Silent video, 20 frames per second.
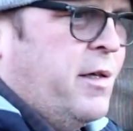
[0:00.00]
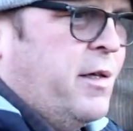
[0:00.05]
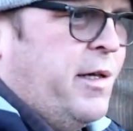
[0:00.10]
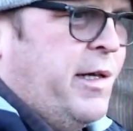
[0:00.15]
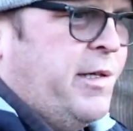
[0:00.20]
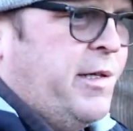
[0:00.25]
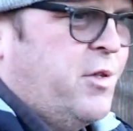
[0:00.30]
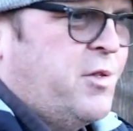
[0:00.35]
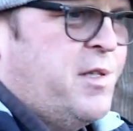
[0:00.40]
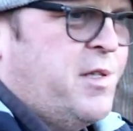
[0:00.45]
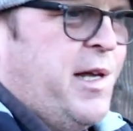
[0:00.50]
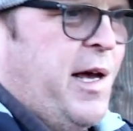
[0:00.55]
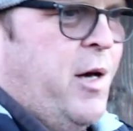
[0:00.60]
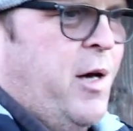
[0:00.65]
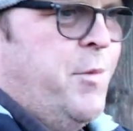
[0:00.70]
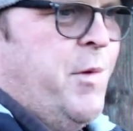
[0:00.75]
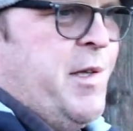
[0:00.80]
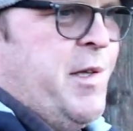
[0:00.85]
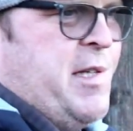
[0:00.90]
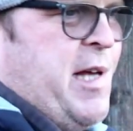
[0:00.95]
it doesn't
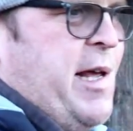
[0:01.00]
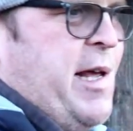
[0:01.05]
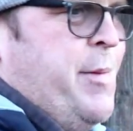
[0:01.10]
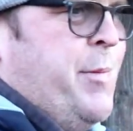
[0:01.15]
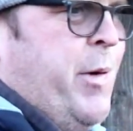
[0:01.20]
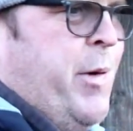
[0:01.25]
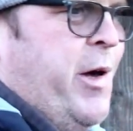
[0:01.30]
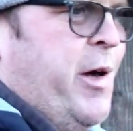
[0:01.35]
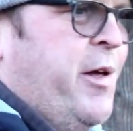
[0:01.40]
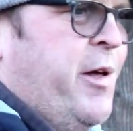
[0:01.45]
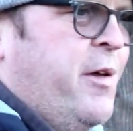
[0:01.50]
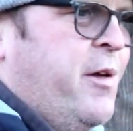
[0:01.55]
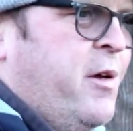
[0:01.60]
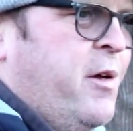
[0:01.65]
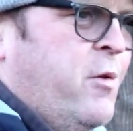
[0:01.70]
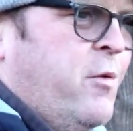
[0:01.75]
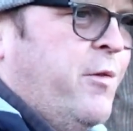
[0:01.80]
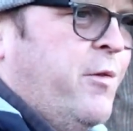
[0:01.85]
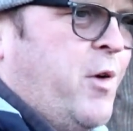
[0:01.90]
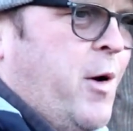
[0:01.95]
help the taper.
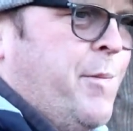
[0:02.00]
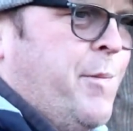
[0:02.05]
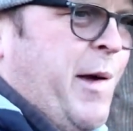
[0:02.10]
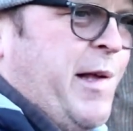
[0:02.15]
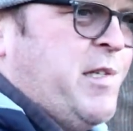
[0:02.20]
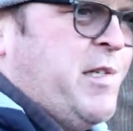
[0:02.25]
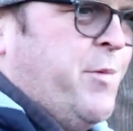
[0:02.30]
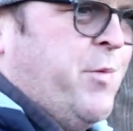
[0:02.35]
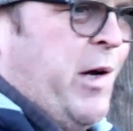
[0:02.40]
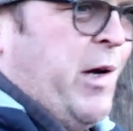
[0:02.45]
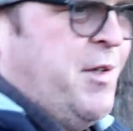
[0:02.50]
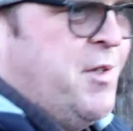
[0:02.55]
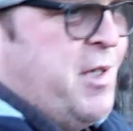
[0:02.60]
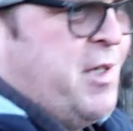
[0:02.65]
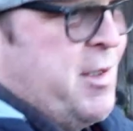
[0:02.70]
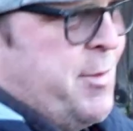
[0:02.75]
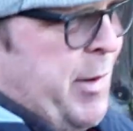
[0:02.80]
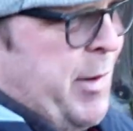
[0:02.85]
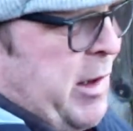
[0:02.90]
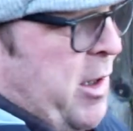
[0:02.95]
We've got better
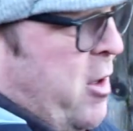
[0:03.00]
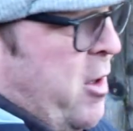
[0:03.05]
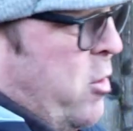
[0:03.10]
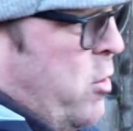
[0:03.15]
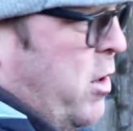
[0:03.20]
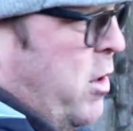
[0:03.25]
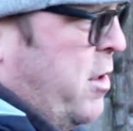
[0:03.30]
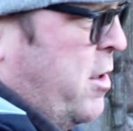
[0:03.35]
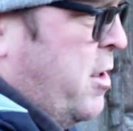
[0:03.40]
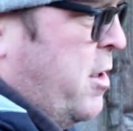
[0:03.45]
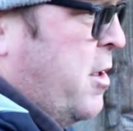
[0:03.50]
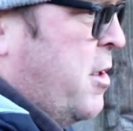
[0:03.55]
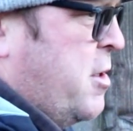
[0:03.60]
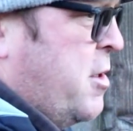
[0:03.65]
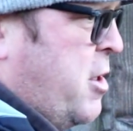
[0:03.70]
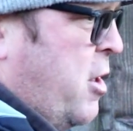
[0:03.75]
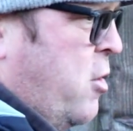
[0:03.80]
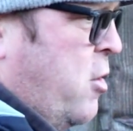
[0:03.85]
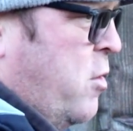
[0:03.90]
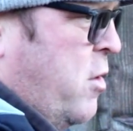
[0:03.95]
branches below,
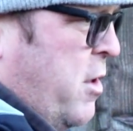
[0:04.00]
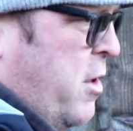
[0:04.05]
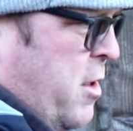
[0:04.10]
so